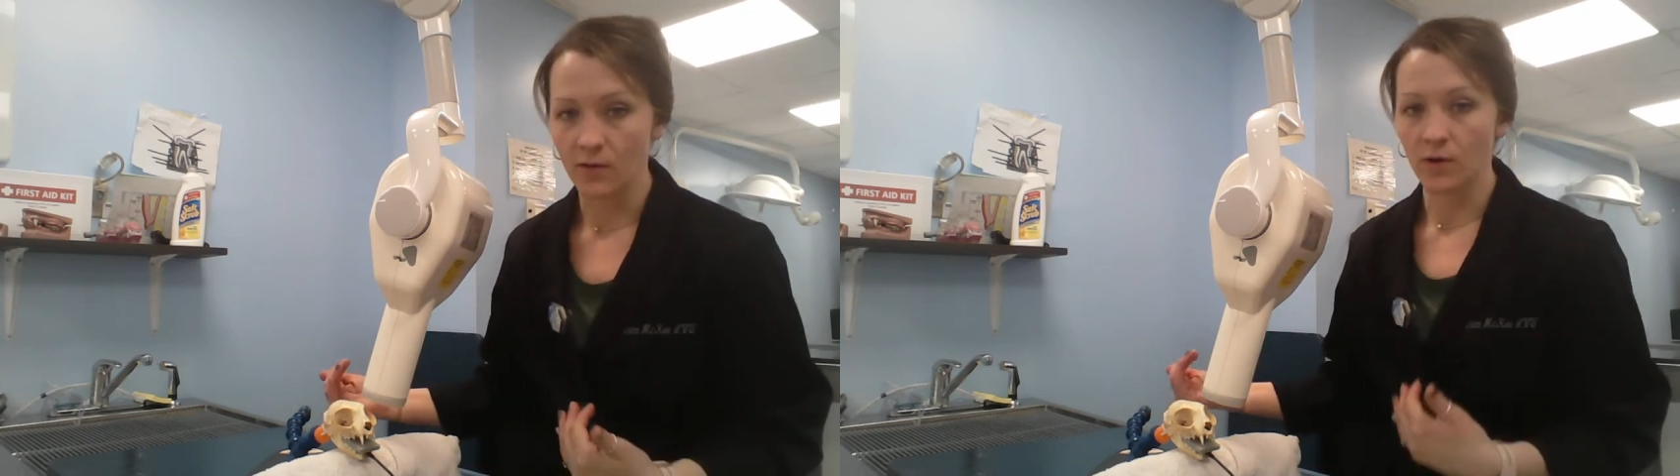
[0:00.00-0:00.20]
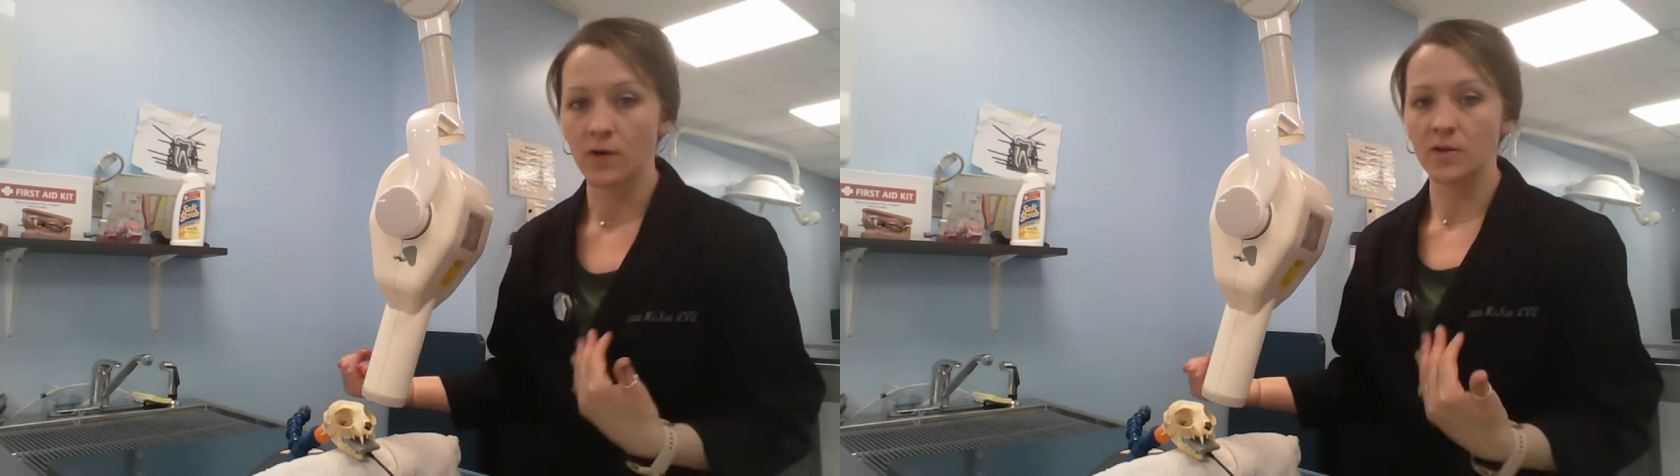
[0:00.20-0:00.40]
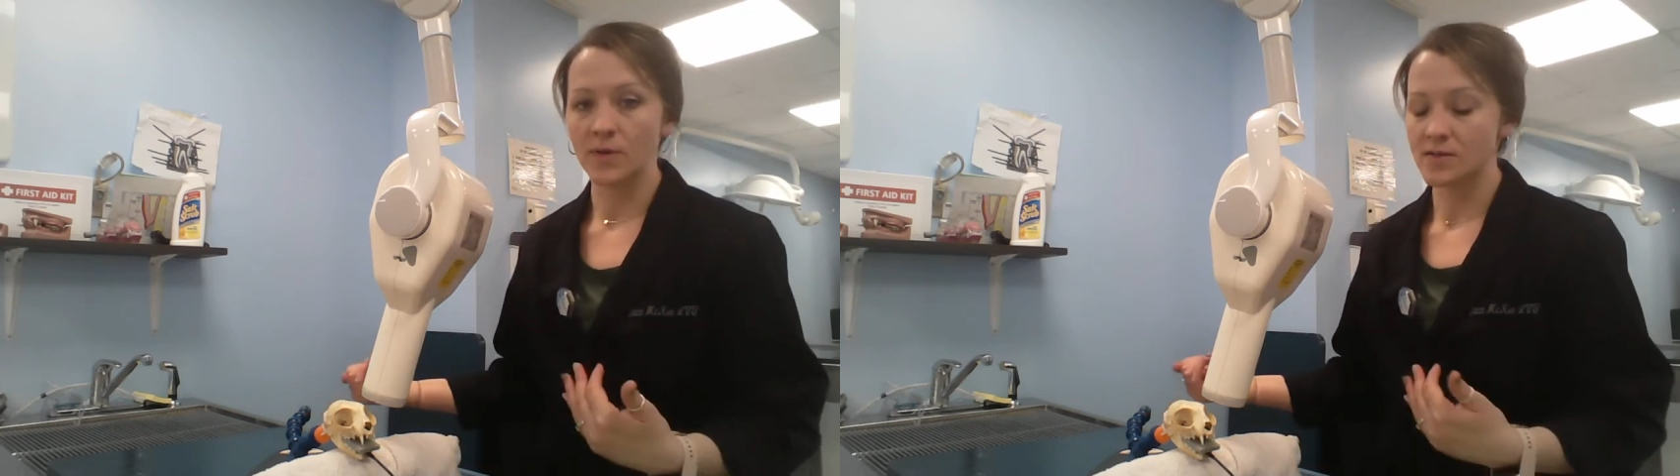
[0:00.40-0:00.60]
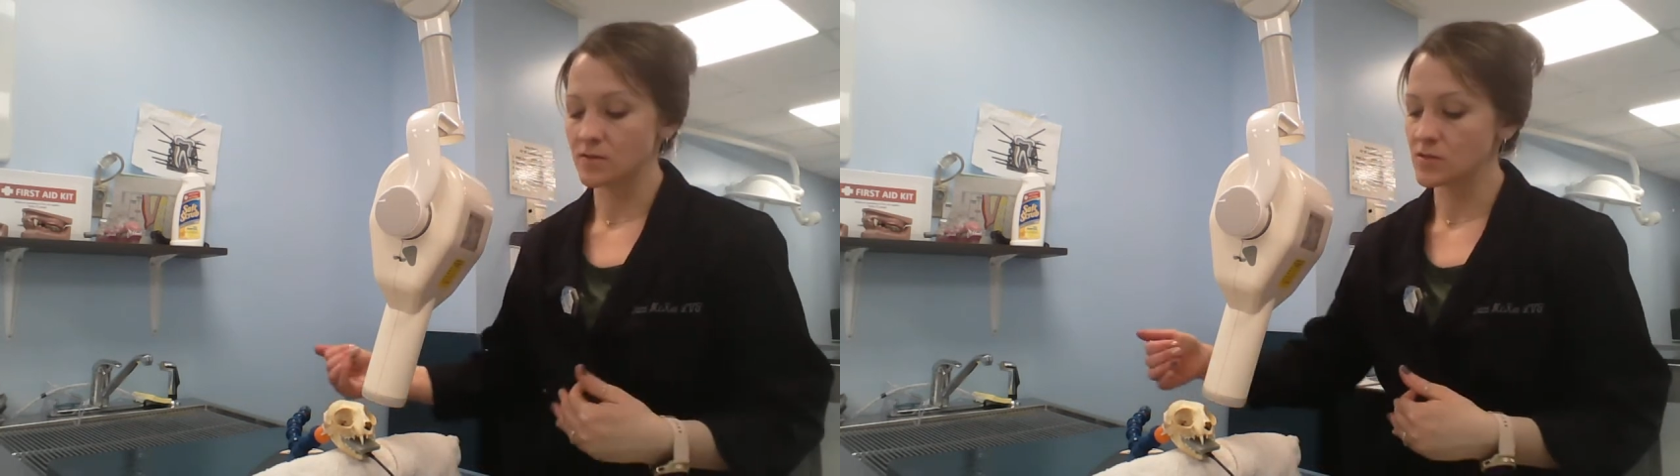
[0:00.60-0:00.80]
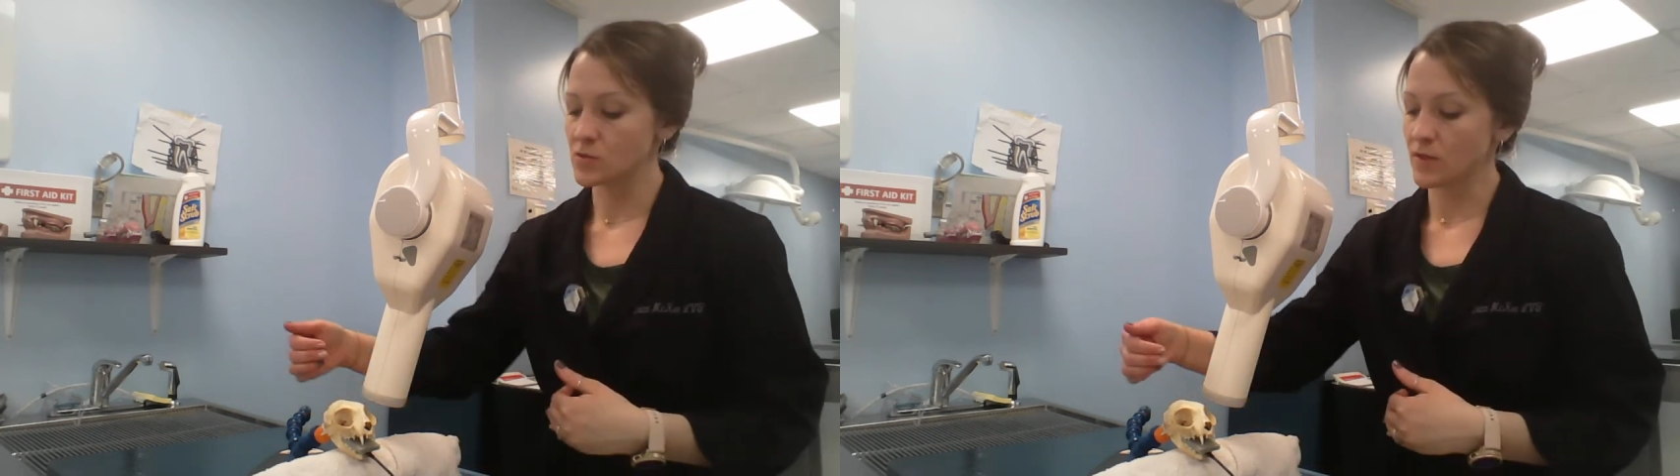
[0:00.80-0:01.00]
we're going to
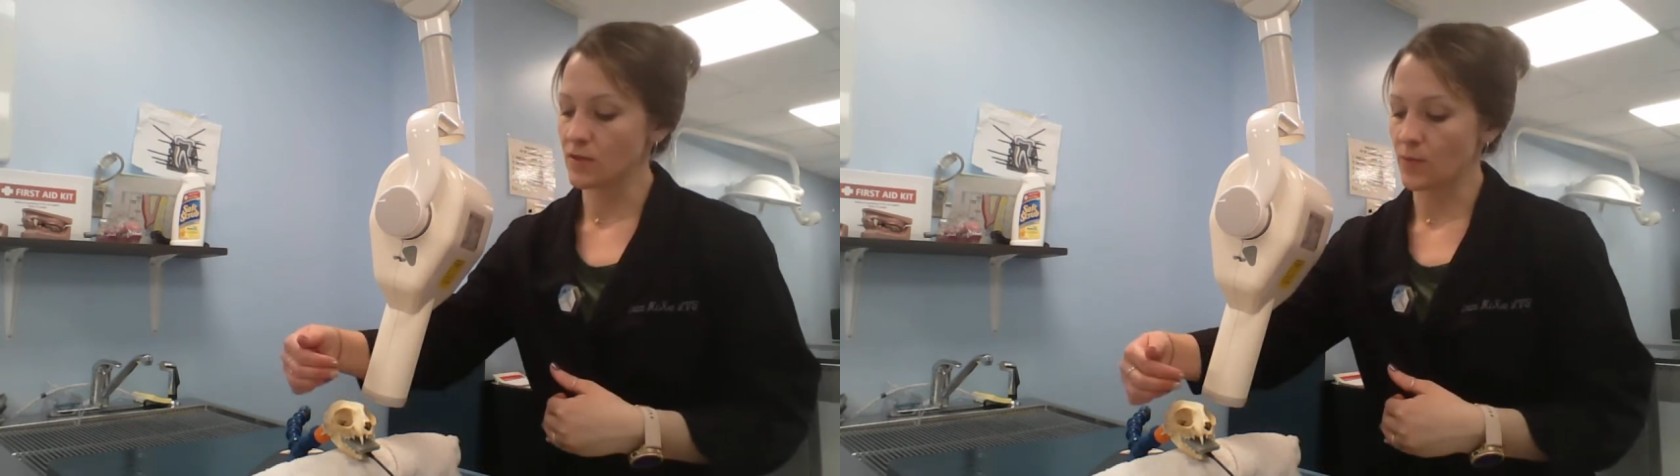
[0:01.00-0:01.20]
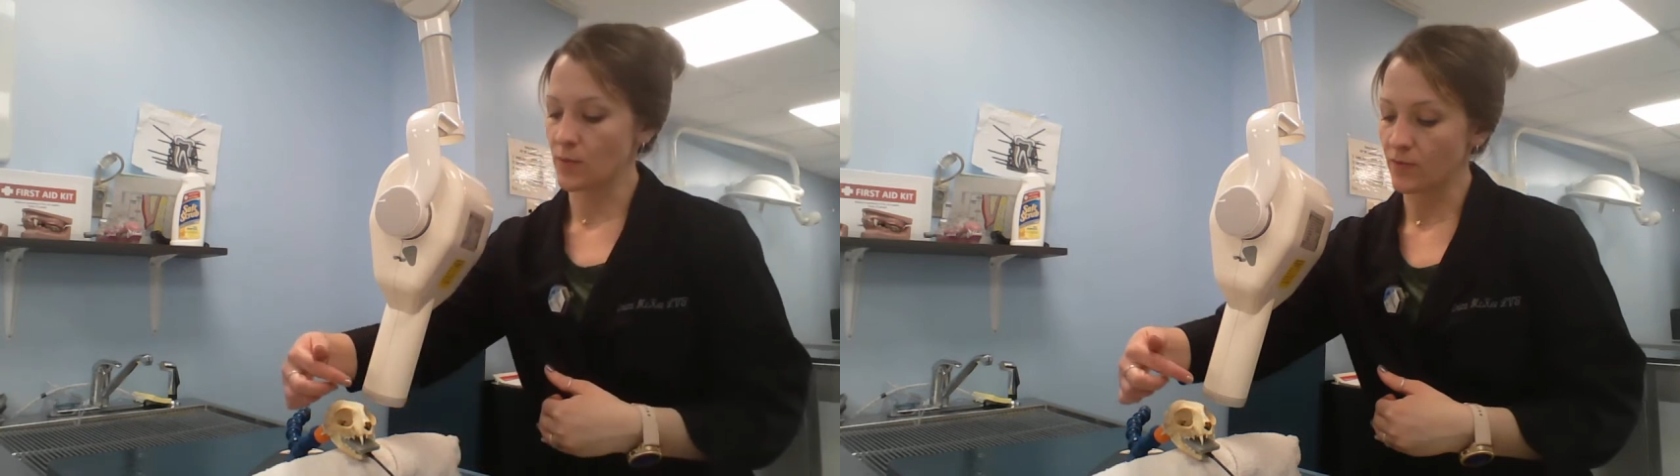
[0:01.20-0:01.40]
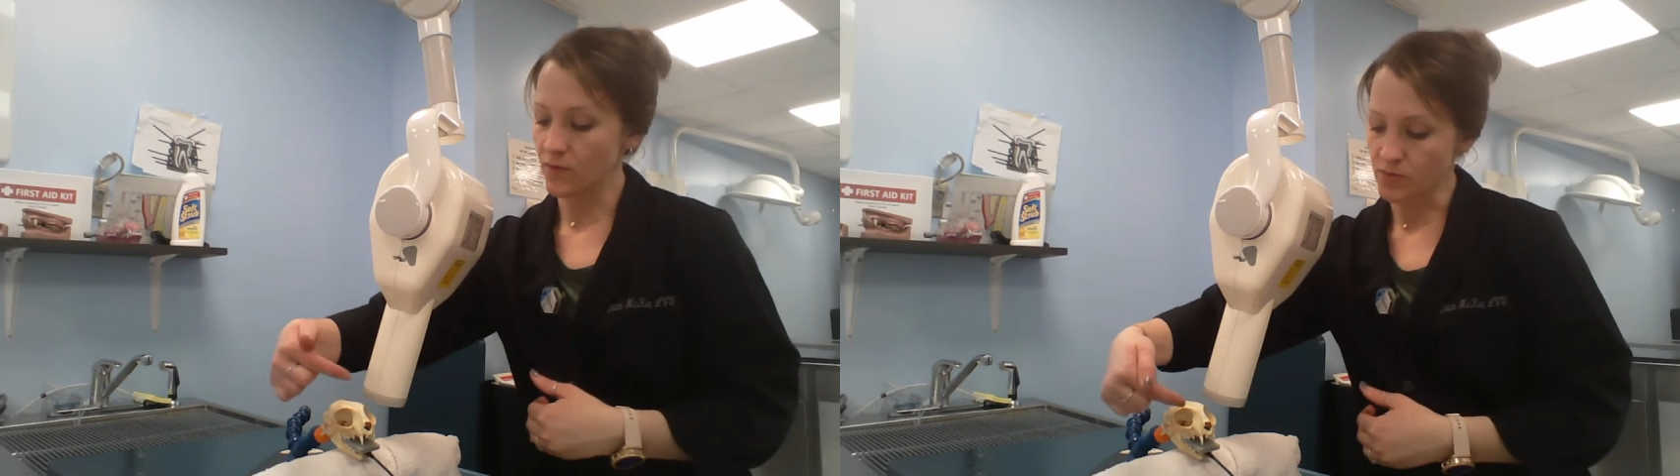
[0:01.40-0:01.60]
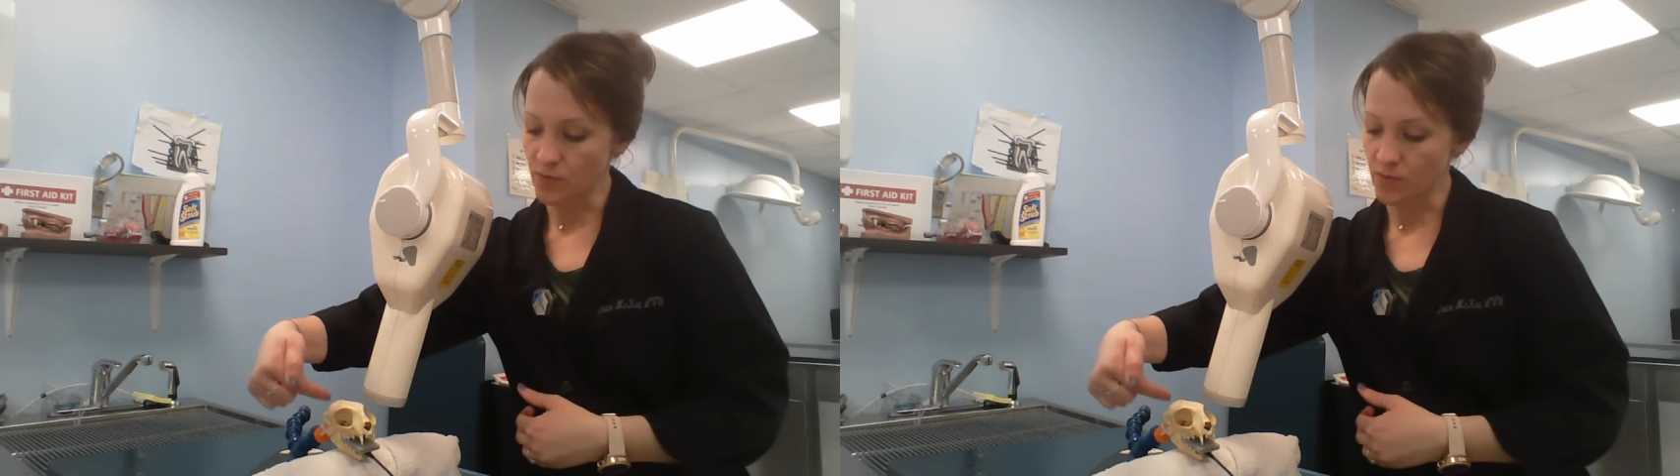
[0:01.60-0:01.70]
basically do it in 3 views.